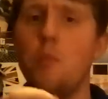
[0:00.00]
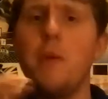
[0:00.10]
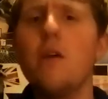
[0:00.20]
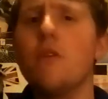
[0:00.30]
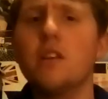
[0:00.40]

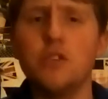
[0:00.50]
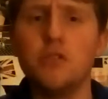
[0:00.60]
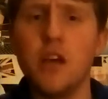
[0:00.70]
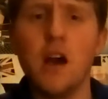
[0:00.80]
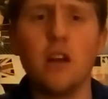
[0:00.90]
Pet Rescue
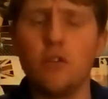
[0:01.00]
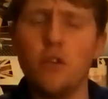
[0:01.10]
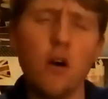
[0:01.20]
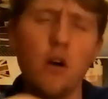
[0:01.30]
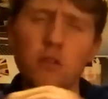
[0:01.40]
Saga.
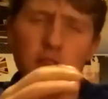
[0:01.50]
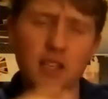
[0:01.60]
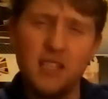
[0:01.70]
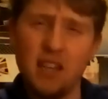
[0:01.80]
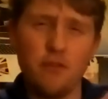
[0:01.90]
All of
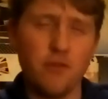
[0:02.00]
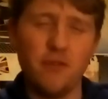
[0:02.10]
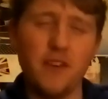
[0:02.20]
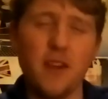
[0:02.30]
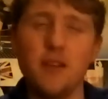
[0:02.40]
these different
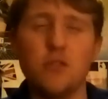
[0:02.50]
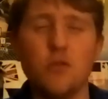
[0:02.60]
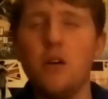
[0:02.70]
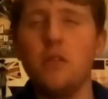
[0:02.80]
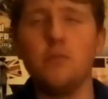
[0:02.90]
things. They're
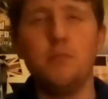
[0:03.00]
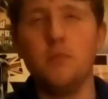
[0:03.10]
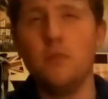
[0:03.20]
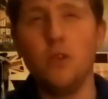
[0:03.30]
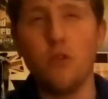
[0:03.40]
all
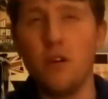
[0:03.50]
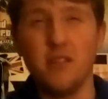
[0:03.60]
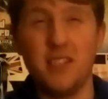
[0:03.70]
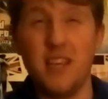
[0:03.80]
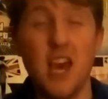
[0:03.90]

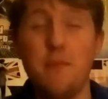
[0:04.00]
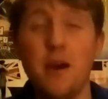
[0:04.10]
the same